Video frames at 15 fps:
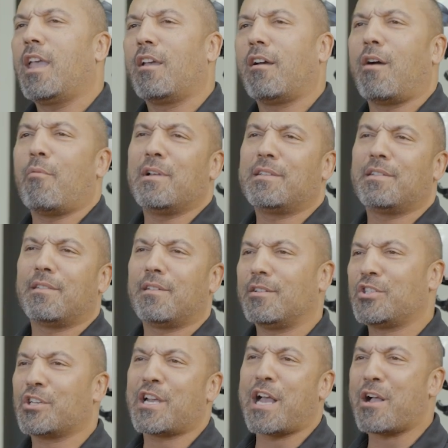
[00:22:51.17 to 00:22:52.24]
hey, I went to
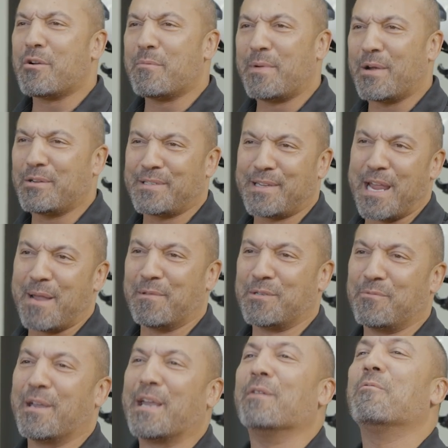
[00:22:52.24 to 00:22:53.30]
the Chicago Bears game
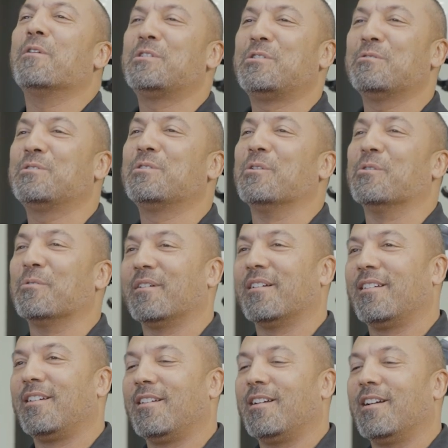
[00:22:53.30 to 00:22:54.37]
this weekend. What'd you do?
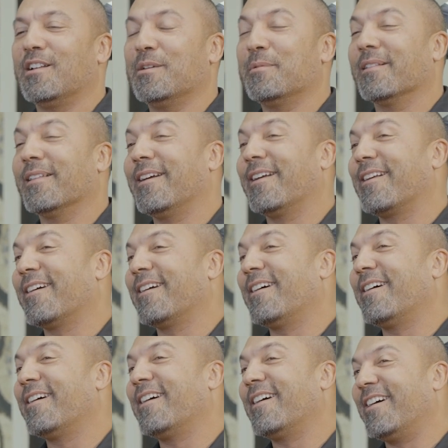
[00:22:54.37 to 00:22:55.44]
And you'd be like,
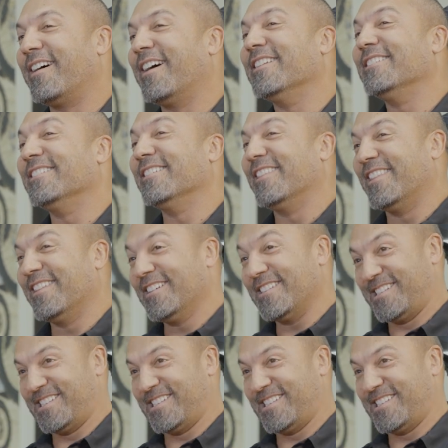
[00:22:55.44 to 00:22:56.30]
I did